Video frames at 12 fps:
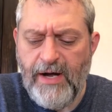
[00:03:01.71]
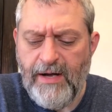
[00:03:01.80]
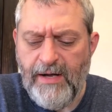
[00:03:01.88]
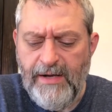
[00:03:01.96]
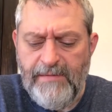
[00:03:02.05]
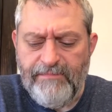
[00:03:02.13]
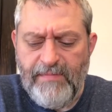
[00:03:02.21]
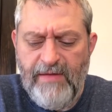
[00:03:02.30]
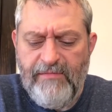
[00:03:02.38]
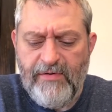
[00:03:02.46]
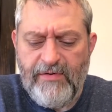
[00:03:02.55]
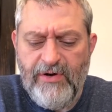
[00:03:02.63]
uh,
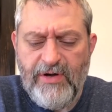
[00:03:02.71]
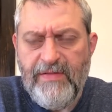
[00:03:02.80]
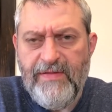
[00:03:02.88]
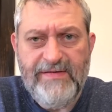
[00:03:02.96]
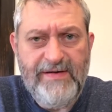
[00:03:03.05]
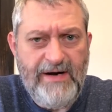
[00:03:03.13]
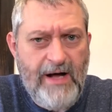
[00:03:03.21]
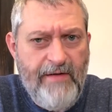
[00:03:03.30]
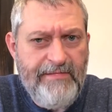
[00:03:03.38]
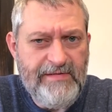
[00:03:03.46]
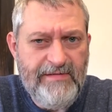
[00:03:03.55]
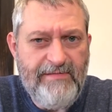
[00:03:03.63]
if you're cooking this in an
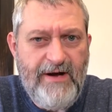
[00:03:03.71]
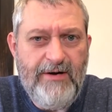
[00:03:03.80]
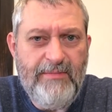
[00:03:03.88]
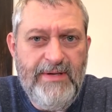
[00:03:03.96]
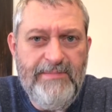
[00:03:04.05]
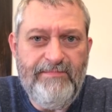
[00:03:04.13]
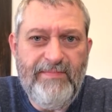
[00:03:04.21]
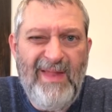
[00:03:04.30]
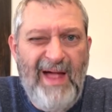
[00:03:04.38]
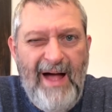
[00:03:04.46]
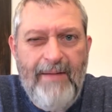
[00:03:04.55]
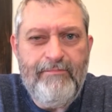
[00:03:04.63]
office environment,
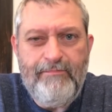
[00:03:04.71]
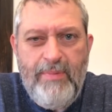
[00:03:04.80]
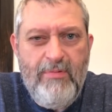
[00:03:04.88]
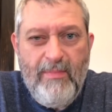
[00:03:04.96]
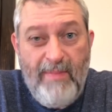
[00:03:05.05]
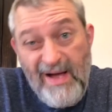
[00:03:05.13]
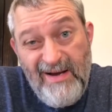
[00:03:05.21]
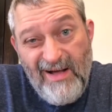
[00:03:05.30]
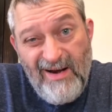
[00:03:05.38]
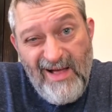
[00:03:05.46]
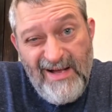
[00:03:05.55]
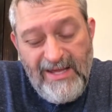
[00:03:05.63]
people might
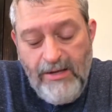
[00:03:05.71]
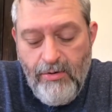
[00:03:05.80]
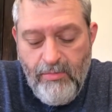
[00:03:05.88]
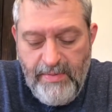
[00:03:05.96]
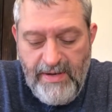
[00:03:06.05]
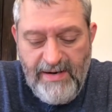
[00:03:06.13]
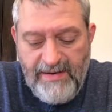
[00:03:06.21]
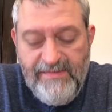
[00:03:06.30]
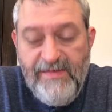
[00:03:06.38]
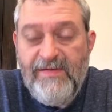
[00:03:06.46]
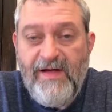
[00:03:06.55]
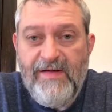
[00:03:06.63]
not like you, but at
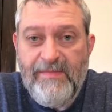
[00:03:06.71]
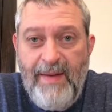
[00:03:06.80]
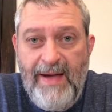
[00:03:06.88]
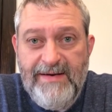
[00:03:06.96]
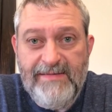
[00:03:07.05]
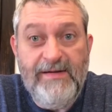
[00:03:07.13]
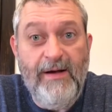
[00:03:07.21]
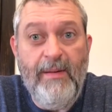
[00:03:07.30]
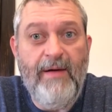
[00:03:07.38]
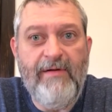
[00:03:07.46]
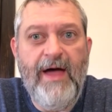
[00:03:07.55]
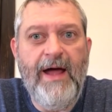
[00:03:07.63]
least it's not as bad as some
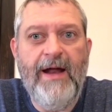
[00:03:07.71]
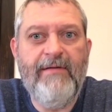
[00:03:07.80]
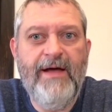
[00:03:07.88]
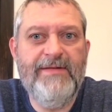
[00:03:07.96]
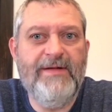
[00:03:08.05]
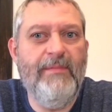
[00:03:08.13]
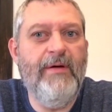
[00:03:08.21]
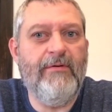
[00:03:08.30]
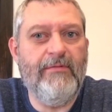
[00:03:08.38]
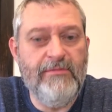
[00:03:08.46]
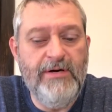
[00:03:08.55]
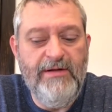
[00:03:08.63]
I've had. I've had some that
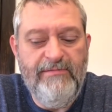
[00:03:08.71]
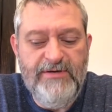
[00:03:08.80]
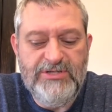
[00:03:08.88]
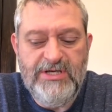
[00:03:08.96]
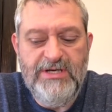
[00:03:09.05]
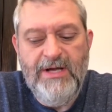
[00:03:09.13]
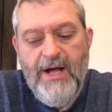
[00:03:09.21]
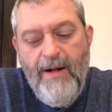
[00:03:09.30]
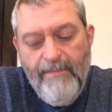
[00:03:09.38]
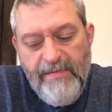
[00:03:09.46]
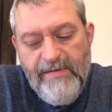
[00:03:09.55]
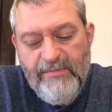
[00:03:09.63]
were really fishy.
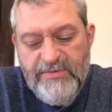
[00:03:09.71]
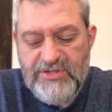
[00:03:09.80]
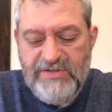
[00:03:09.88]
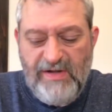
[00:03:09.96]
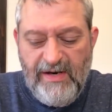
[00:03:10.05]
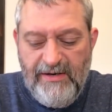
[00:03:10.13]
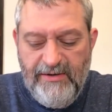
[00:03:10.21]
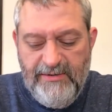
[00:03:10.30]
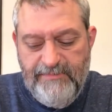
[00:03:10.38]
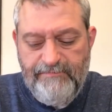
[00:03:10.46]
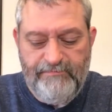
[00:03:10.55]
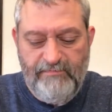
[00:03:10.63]
This one's just a
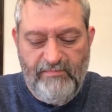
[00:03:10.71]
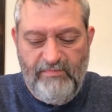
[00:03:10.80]
little